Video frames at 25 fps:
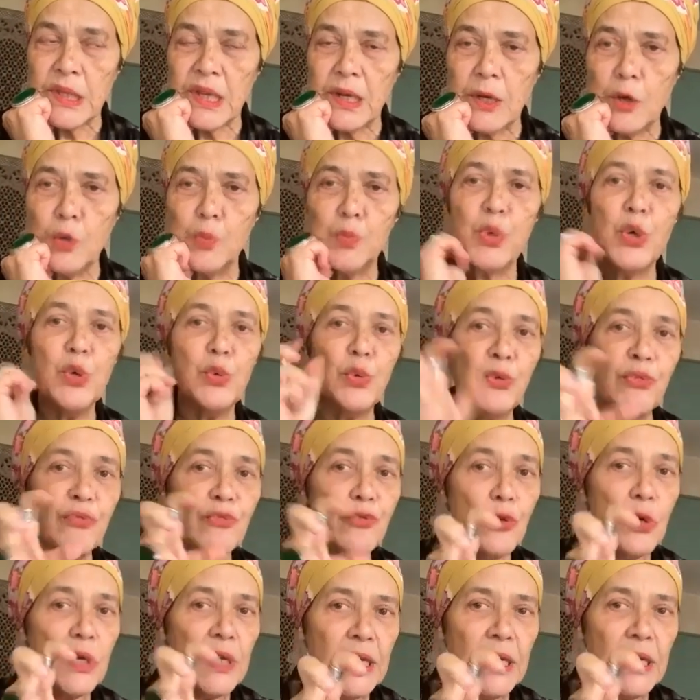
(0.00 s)
are
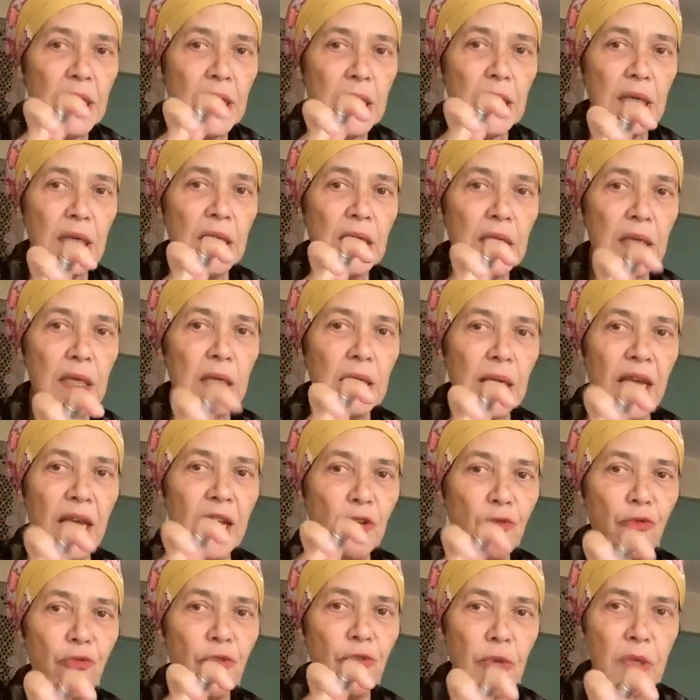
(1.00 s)
powerful in
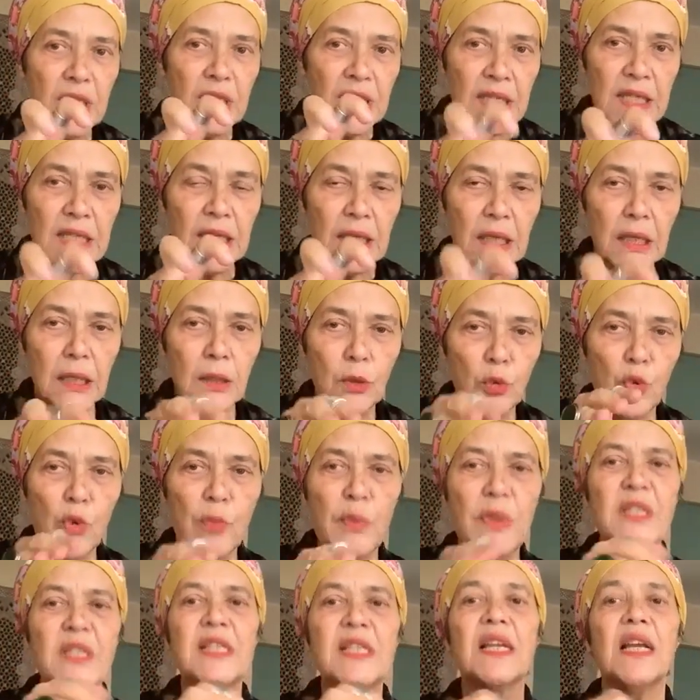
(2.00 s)
influencing
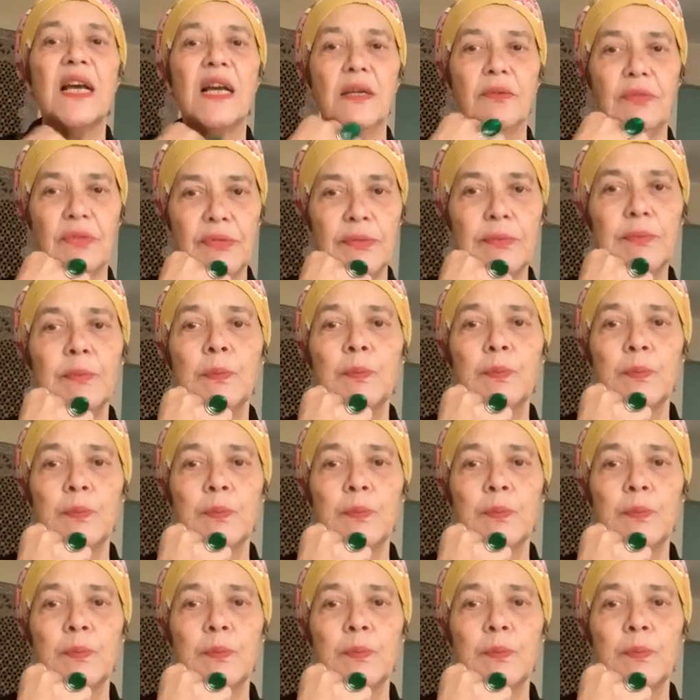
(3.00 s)
women's life.